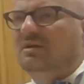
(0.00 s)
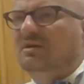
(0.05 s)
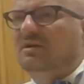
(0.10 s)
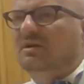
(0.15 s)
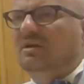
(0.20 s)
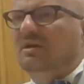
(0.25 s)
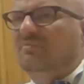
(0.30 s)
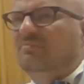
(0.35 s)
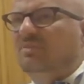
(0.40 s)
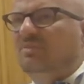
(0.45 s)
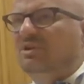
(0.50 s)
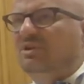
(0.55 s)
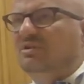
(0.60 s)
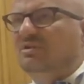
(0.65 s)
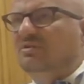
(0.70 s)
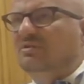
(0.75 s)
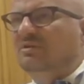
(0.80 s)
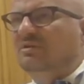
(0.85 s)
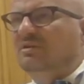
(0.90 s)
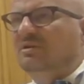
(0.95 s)
A bit
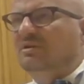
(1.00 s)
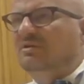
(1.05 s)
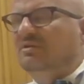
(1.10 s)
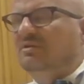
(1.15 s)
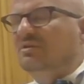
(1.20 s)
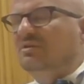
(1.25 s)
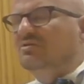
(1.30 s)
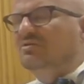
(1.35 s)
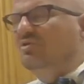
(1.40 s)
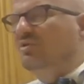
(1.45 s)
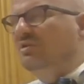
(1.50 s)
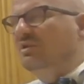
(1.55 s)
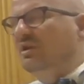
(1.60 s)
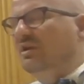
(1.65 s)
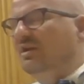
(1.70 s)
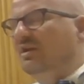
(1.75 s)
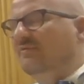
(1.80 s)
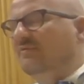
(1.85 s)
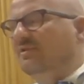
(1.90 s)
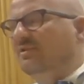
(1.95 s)
in
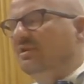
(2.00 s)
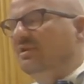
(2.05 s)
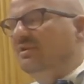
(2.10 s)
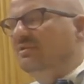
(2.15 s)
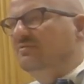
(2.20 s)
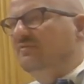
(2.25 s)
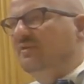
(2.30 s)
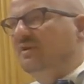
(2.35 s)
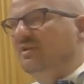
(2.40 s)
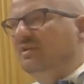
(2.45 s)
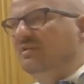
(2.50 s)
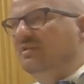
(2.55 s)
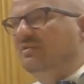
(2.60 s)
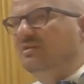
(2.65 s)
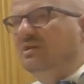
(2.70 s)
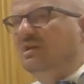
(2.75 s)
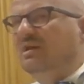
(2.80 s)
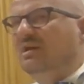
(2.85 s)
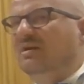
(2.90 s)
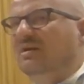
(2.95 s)
Estonia, I think, as well.
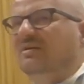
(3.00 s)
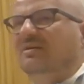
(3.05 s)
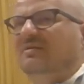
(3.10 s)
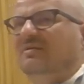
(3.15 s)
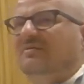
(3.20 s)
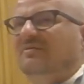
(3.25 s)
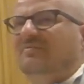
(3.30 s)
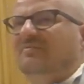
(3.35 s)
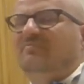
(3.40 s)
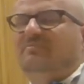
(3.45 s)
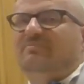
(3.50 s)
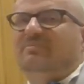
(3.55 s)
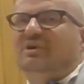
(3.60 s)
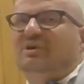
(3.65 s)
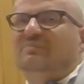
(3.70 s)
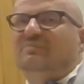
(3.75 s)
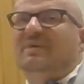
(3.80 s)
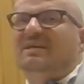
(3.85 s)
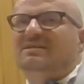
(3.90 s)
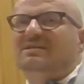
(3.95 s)

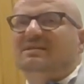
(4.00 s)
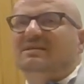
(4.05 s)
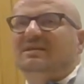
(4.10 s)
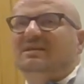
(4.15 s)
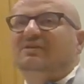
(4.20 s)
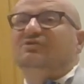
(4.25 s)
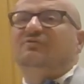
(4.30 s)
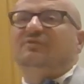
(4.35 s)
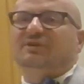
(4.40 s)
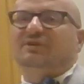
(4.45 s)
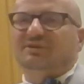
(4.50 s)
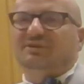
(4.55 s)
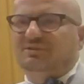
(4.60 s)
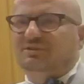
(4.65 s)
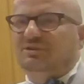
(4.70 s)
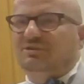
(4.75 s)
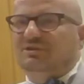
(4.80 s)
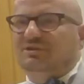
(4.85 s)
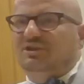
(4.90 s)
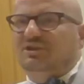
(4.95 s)
But basically, it's a very
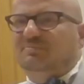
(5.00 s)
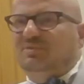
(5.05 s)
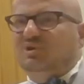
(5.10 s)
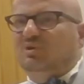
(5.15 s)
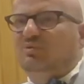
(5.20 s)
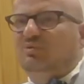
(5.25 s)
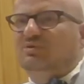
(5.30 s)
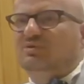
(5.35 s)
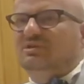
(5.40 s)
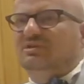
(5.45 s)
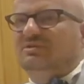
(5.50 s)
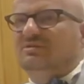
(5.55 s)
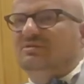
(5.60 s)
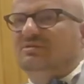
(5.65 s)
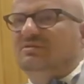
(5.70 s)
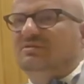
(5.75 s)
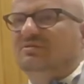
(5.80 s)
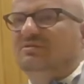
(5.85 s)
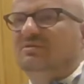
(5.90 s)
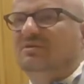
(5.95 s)
dirty
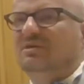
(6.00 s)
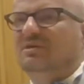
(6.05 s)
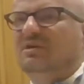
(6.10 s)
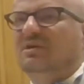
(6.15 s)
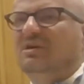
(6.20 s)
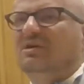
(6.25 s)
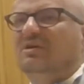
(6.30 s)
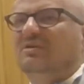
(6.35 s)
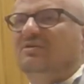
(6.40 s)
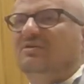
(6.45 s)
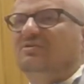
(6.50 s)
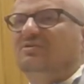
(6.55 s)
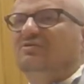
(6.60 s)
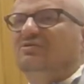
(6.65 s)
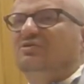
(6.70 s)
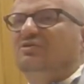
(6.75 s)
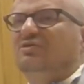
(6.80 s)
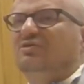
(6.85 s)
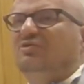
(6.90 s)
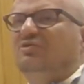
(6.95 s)
process.
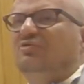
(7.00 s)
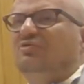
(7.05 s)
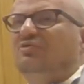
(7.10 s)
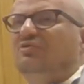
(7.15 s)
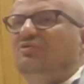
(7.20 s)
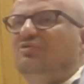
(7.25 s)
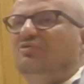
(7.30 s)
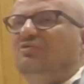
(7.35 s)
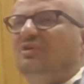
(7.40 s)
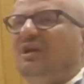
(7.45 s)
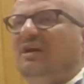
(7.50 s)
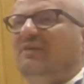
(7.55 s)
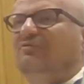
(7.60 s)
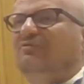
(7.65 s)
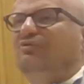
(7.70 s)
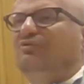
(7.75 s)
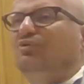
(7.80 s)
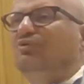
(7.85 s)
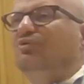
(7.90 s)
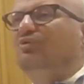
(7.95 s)
So you
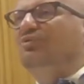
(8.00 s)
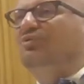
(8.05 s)
have to use